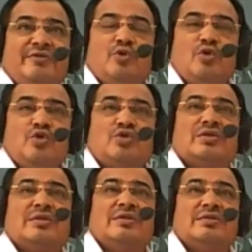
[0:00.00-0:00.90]
those
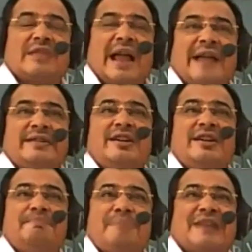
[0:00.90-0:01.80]

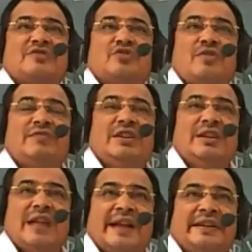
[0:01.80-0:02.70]
scattered parts of
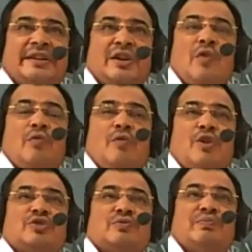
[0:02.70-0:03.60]
the land
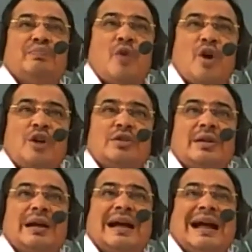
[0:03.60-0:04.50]
was bought
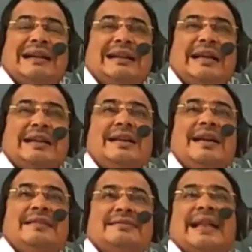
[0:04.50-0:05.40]
under
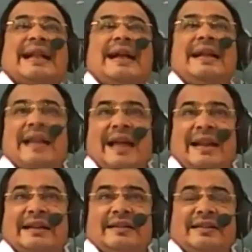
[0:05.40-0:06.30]
single
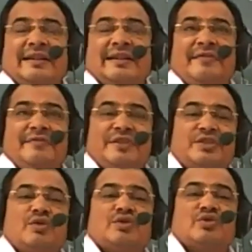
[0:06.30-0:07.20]
head, which
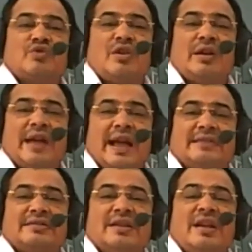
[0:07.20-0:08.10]
was called
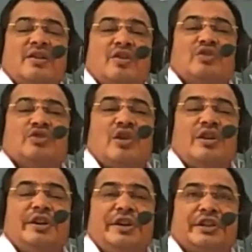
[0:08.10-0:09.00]
as
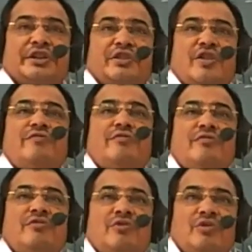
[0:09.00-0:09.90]
consolidation of
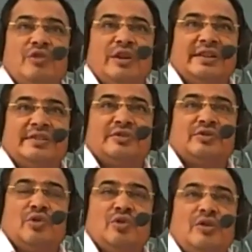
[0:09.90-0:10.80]
holdings.
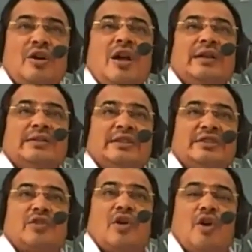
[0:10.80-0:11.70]
So
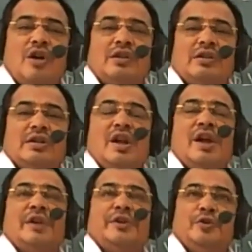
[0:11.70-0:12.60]
these all
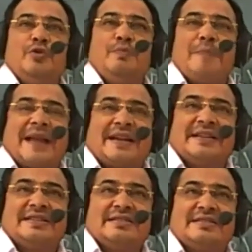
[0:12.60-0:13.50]
new
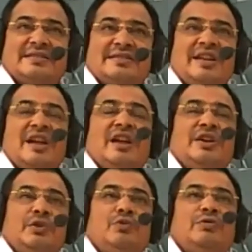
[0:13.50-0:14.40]
packages,
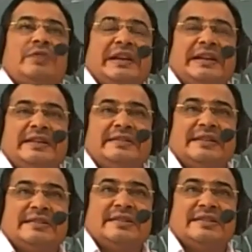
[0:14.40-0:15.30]
new training
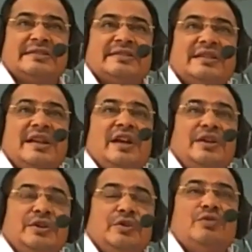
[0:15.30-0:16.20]
centers,
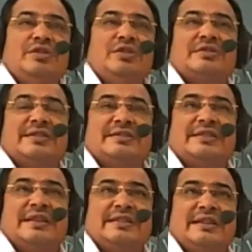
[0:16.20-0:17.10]
new research
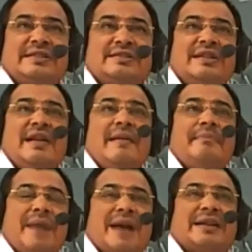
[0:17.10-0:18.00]
centers,
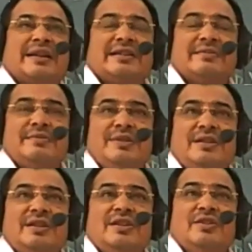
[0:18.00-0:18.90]
marketable
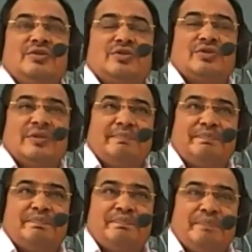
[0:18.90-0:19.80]

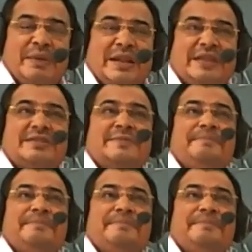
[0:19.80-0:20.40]
place,